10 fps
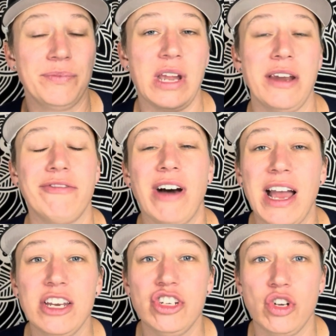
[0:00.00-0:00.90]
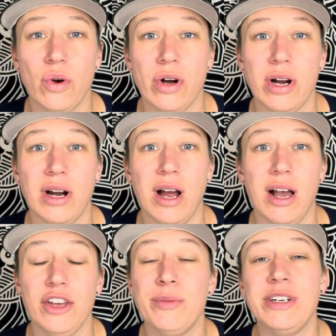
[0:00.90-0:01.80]
Now, to find your
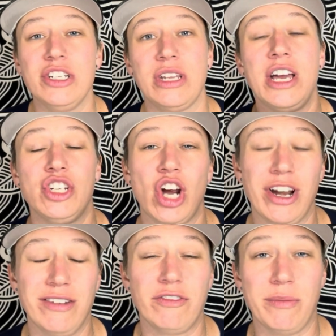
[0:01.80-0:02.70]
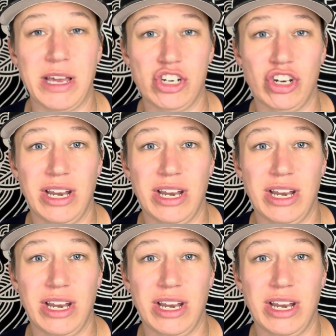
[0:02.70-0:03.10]
human design chart information,